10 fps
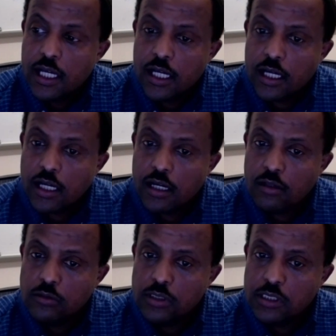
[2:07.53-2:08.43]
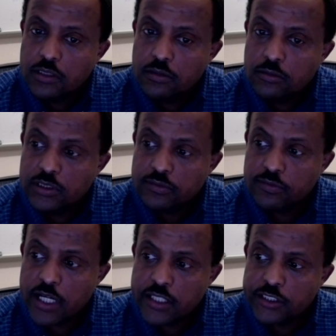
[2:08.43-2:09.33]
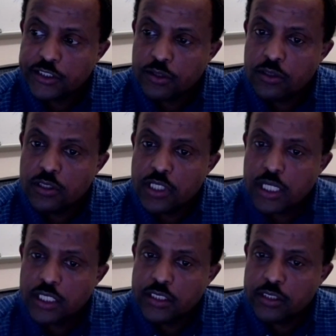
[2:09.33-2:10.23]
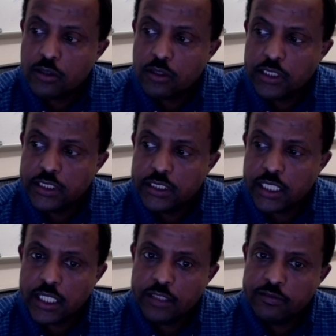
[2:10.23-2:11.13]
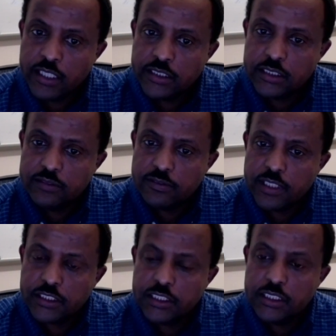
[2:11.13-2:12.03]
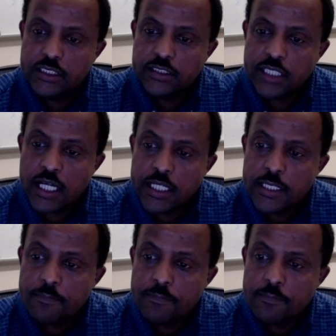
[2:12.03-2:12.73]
Uh, uh, with Firestone, uh, they call it uh, advanced deflection design.